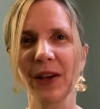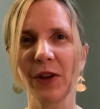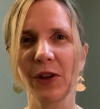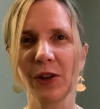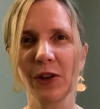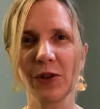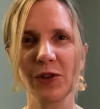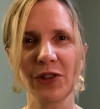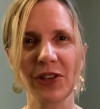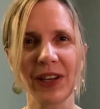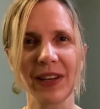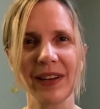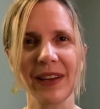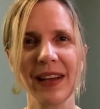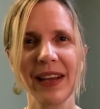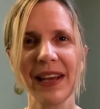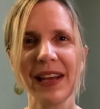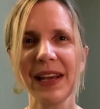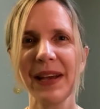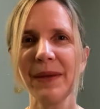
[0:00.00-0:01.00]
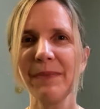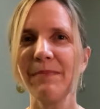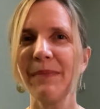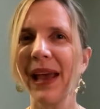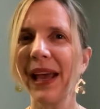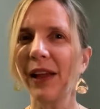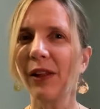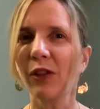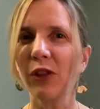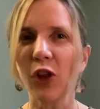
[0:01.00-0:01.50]
inclusion,
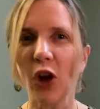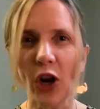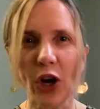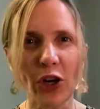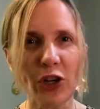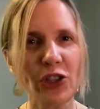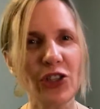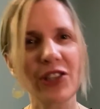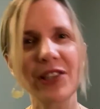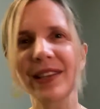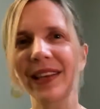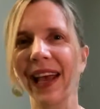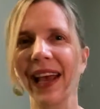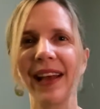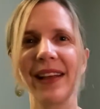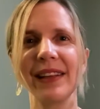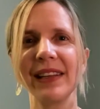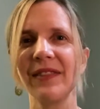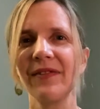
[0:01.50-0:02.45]
make large-scale